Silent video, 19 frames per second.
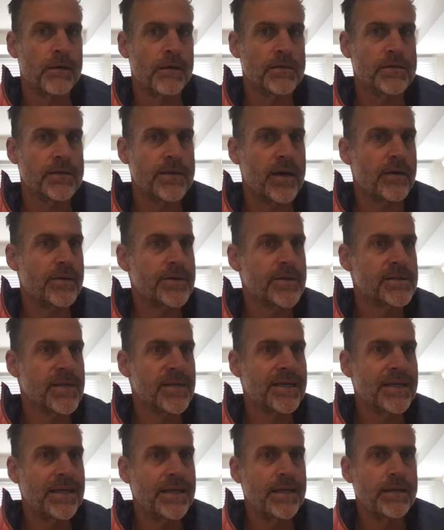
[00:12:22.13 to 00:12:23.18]
I'll see how it does
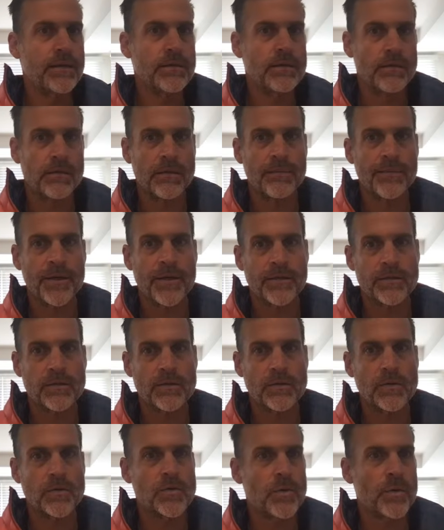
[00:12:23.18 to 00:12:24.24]
on heat, limit it
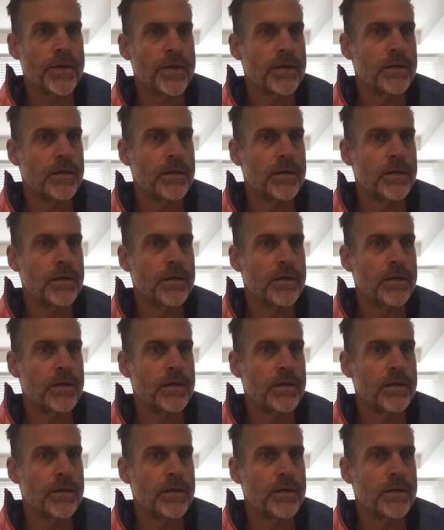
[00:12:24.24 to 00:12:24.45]
to 20